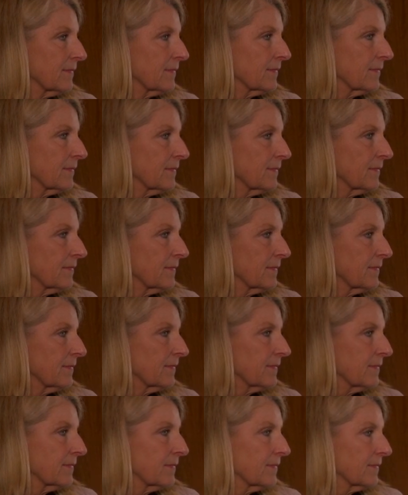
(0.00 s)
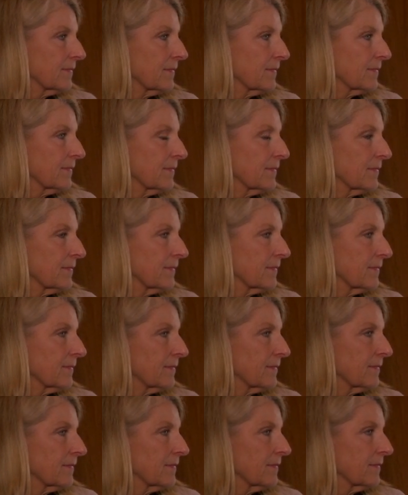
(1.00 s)

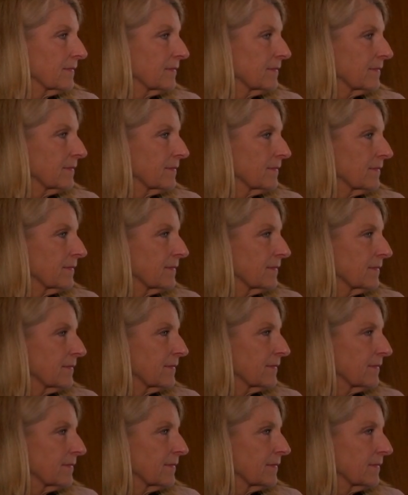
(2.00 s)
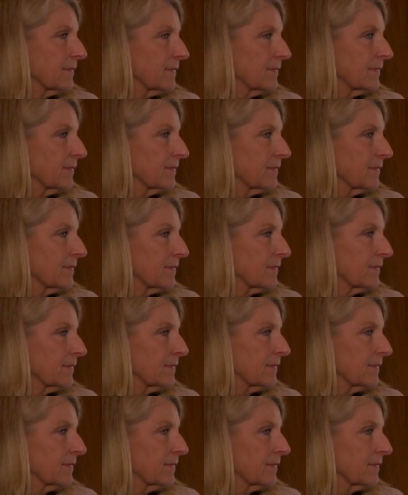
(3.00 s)
No words are spoken by the person on screen.